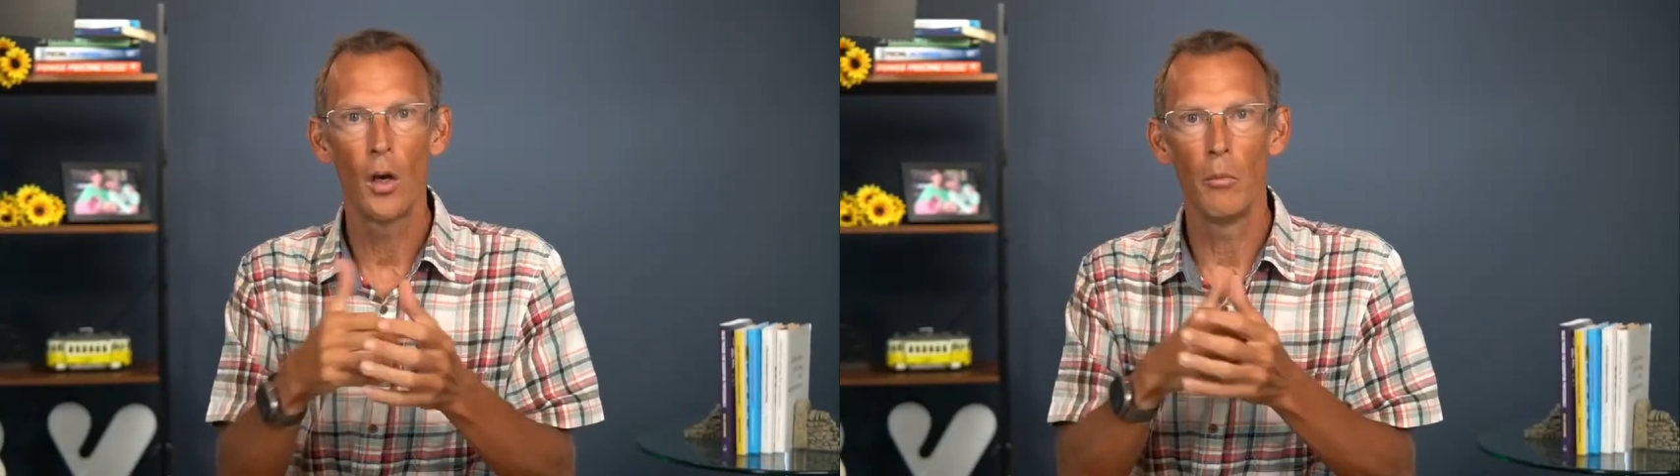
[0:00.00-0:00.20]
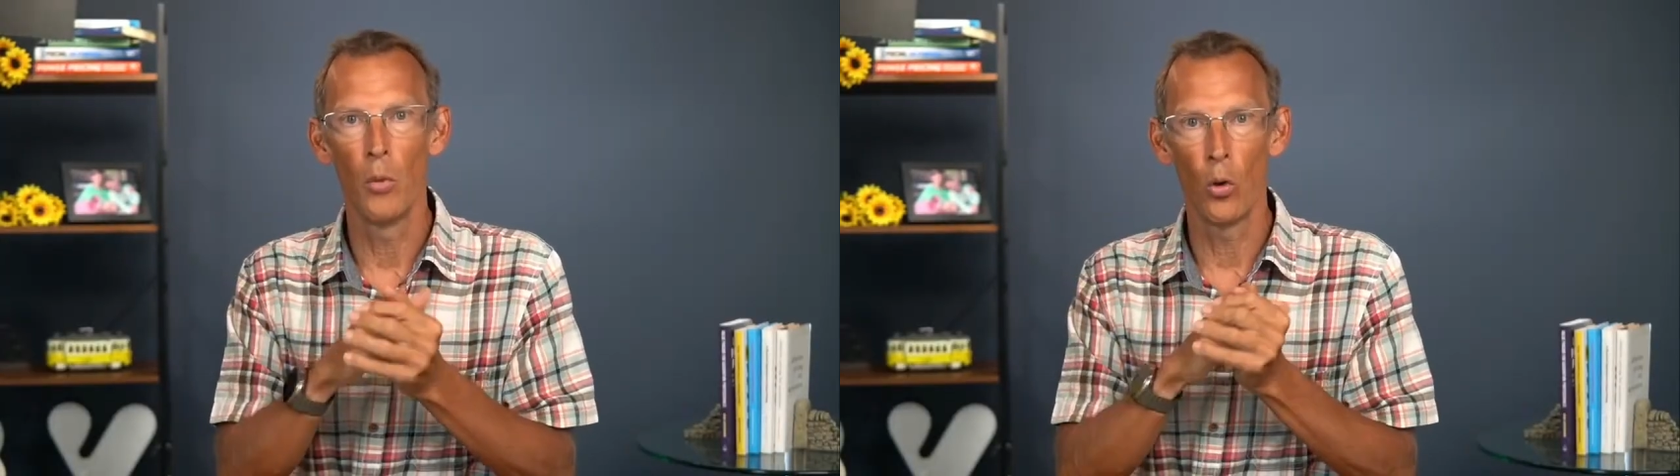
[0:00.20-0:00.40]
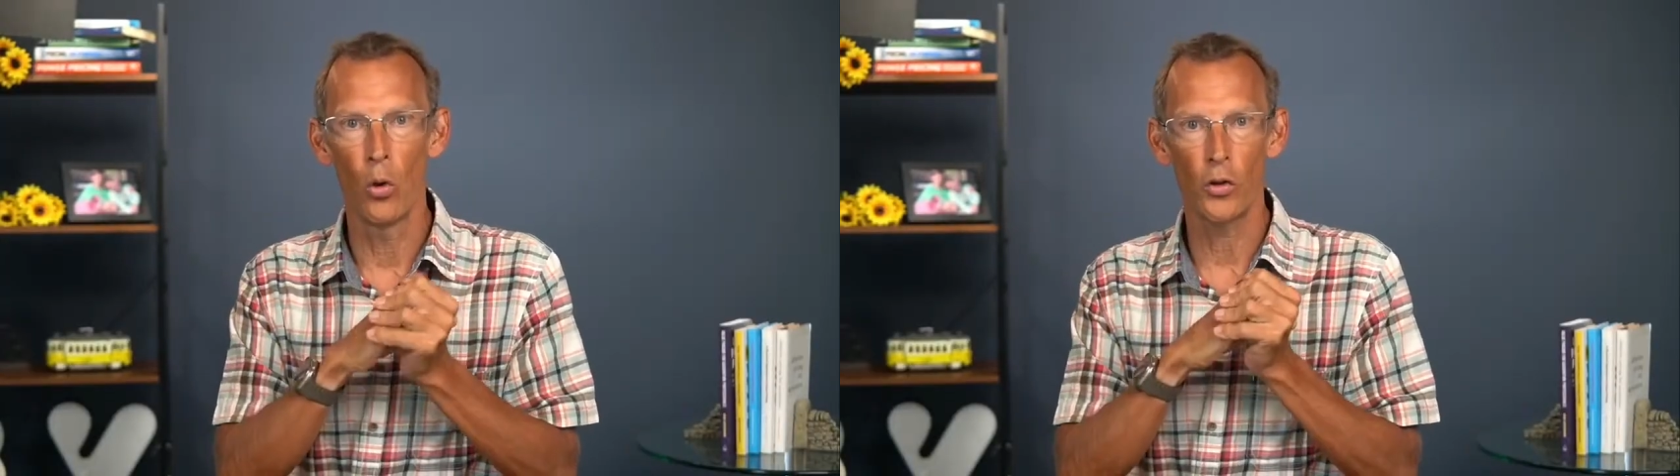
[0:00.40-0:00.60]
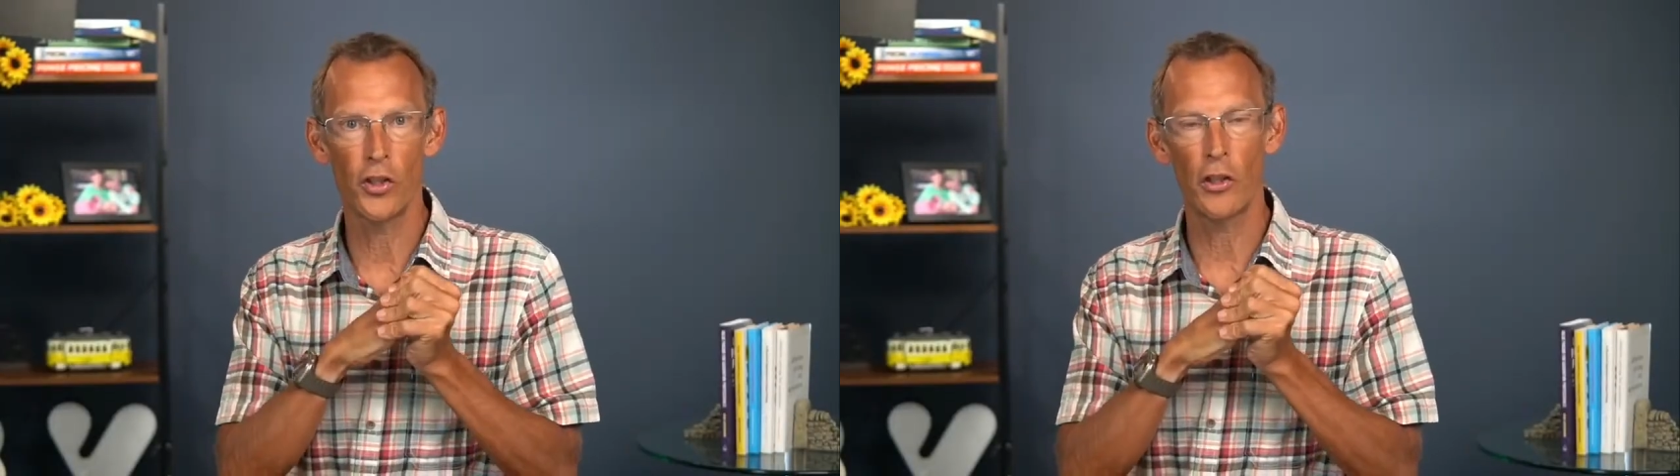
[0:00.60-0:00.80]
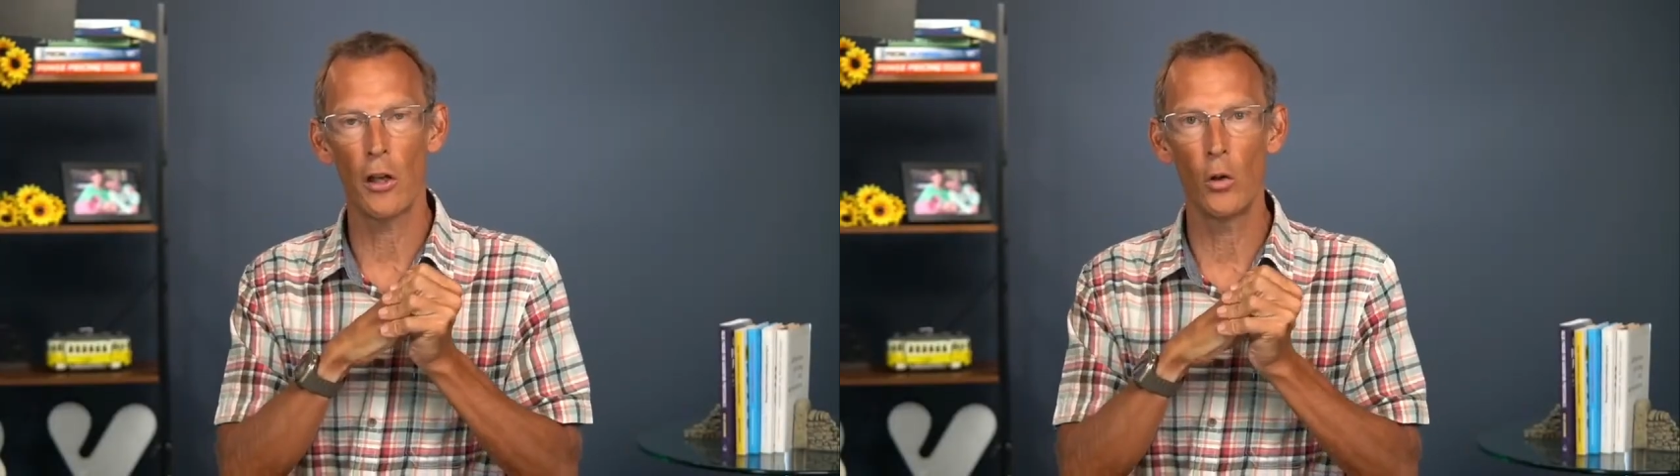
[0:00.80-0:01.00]
more
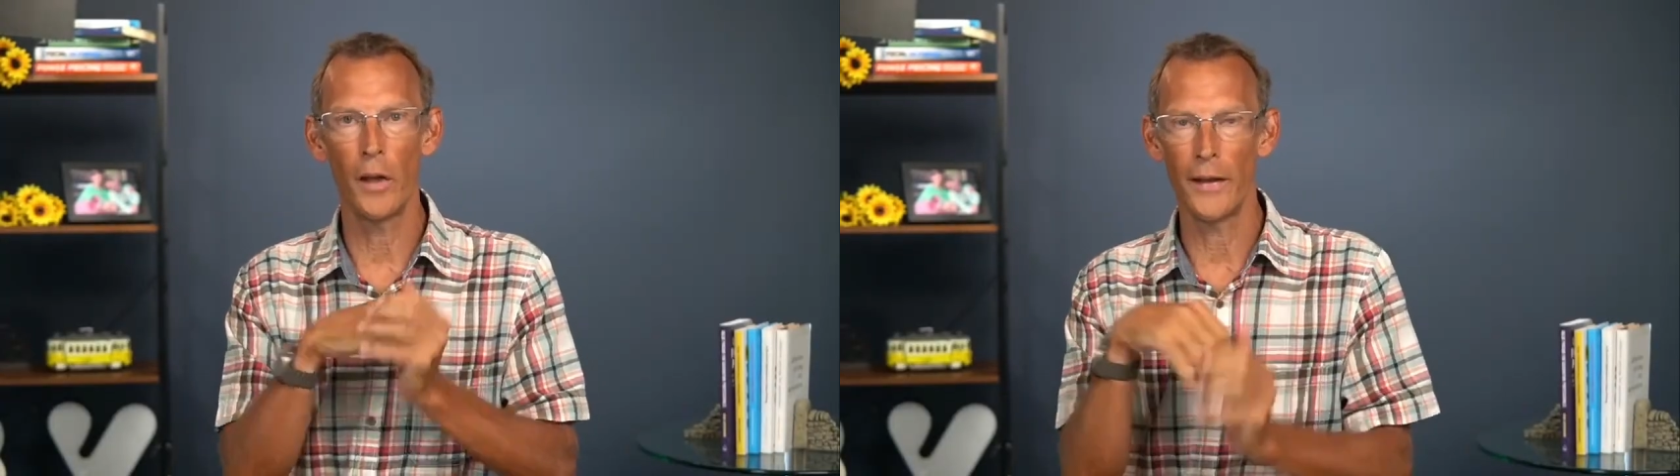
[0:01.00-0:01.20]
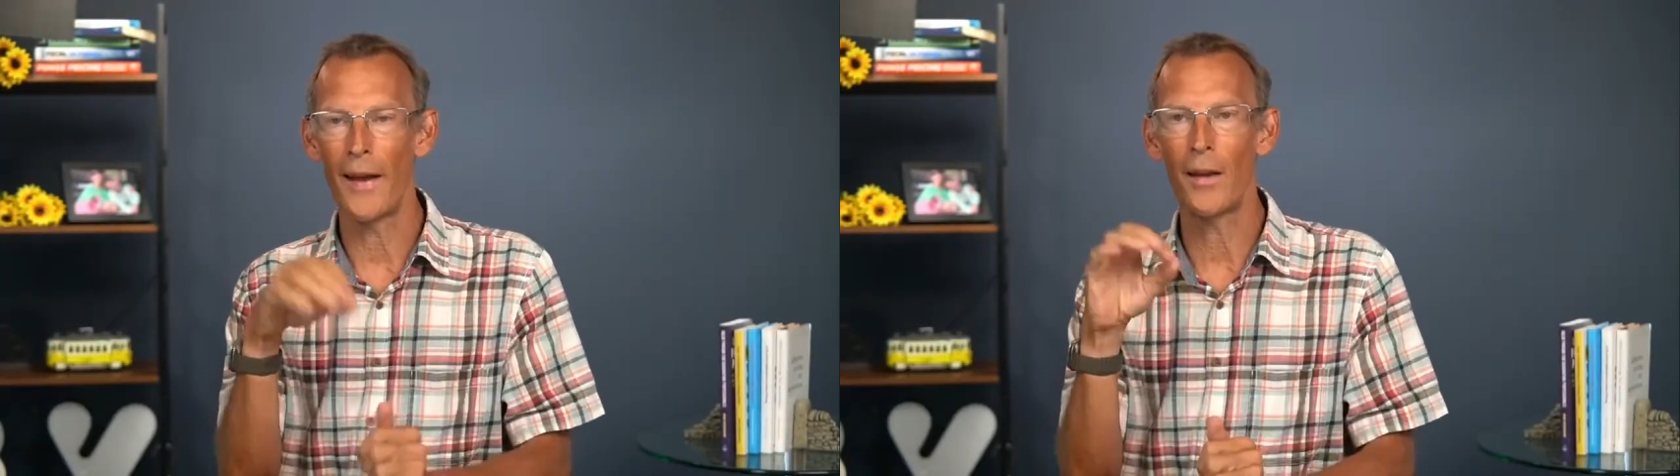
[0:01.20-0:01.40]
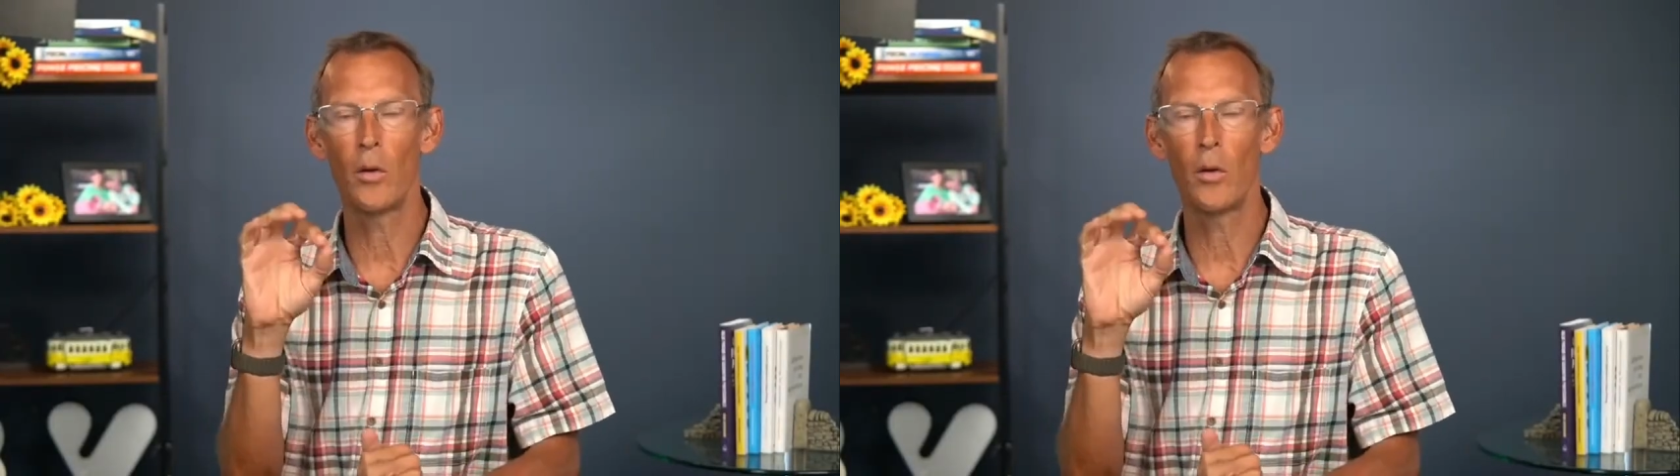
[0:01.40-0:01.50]
slowly? And it